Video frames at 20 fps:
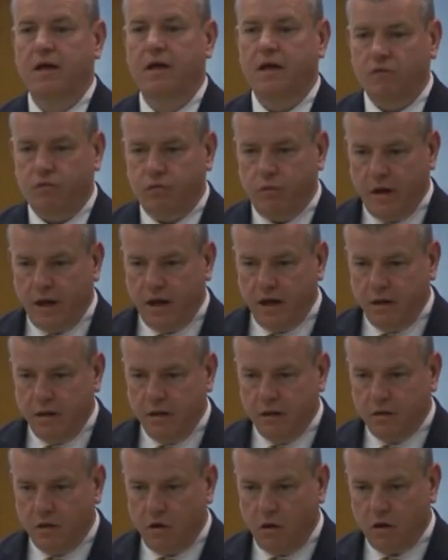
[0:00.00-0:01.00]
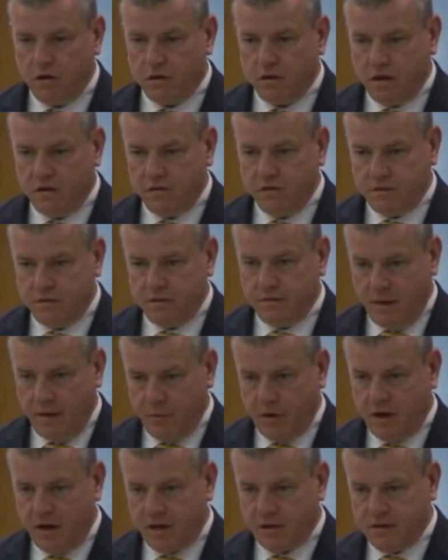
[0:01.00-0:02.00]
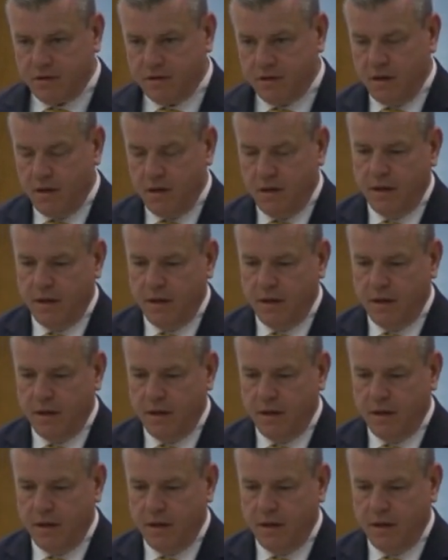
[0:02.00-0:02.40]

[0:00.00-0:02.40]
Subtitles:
if we call ourselves Democrats?